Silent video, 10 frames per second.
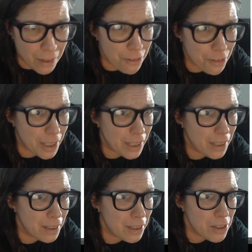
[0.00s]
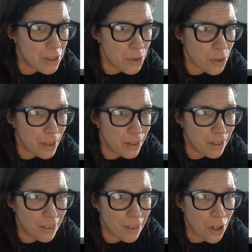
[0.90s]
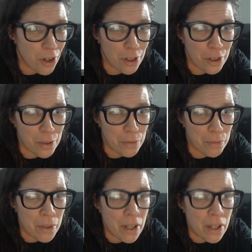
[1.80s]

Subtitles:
freaking tutorial on,